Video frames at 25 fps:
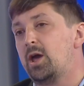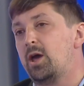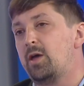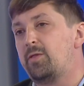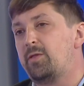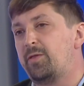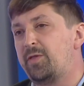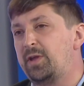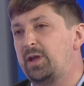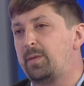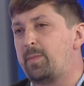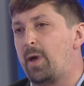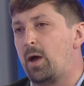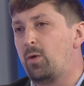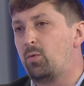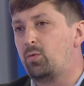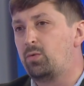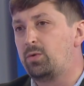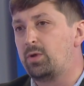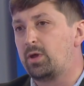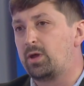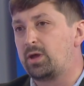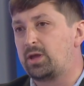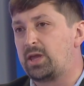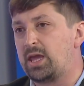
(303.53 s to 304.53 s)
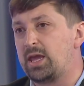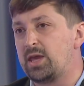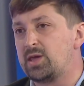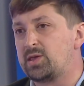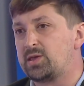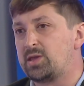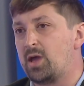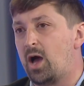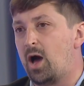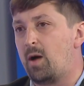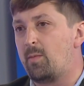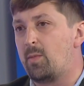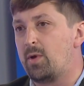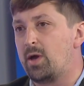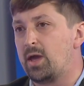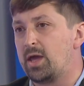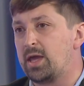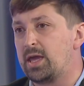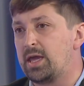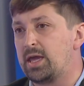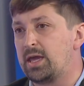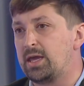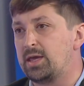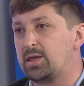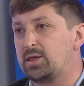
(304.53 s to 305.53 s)
The thing about Keir Starmer
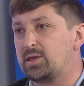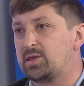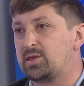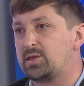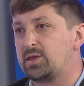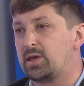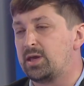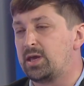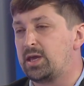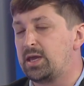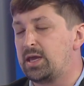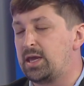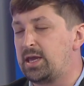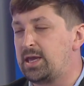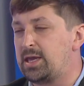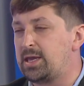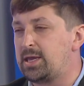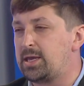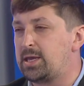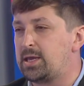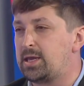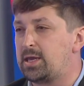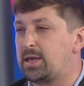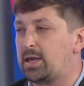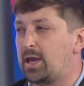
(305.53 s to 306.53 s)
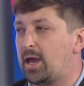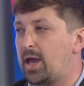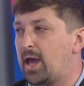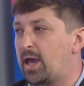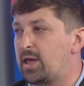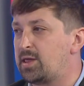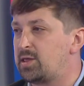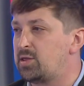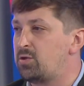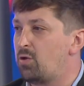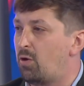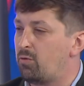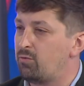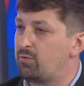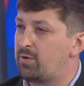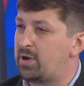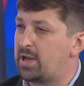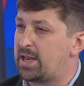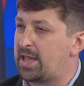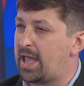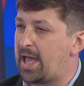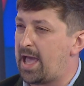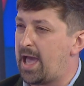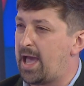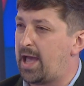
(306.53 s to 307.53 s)
is he has not
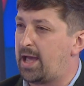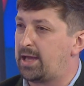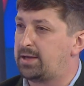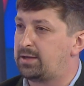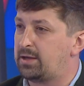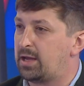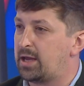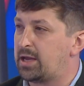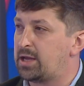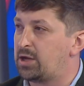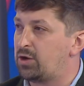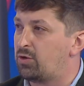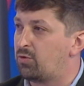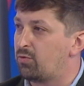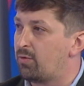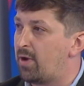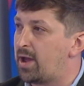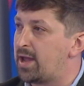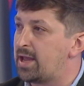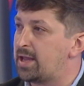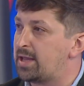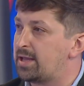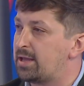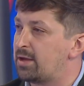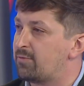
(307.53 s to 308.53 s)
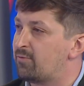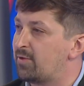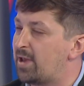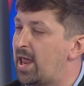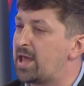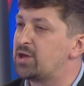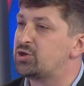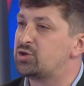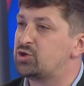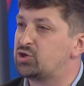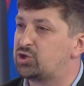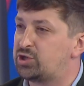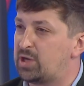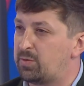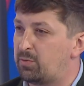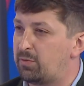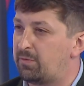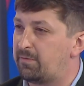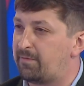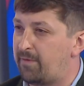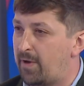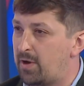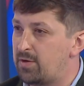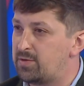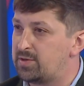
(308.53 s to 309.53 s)
really had a great relationship
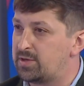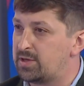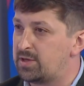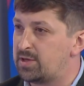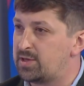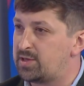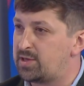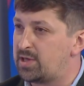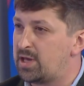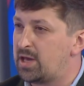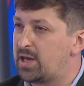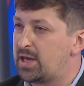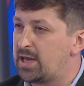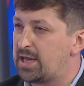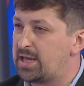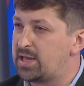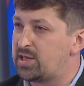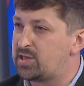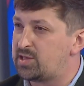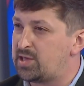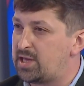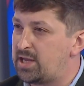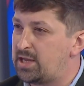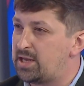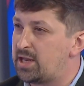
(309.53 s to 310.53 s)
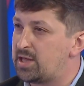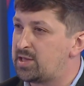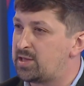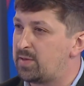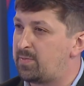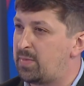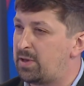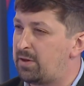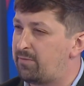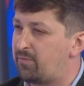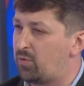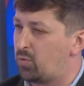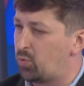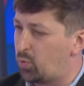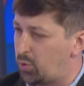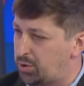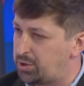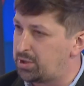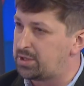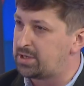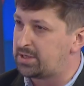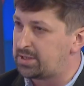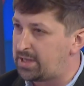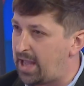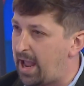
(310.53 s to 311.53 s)
with voters. He's seen as a bit of a
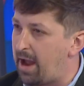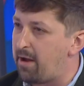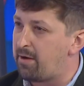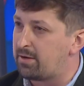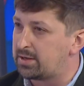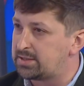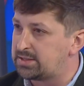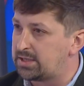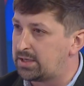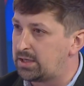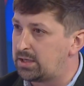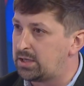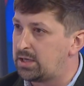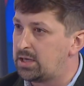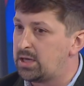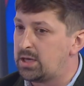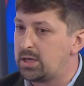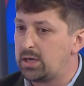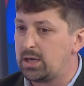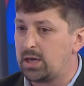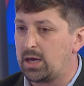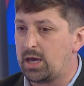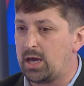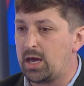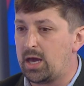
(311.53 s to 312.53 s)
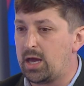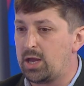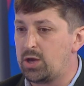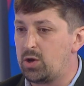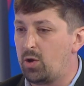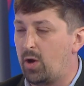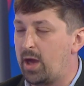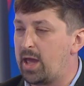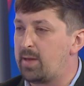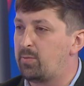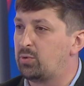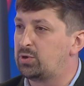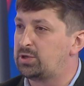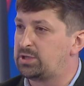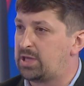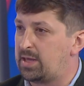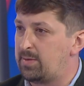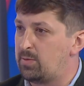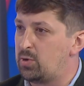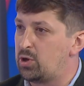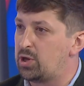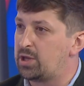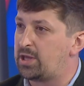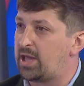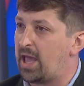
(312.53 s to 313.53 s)
wooden character, not able to
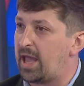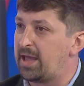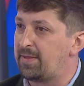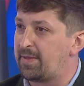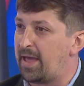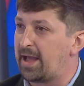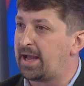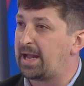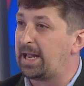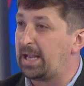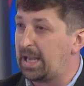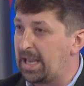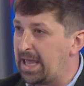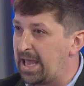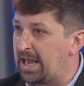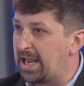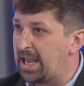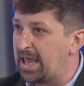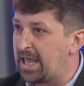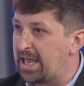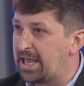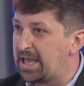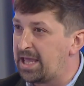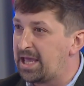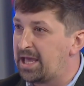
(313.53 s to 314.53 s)
communicate that clearly.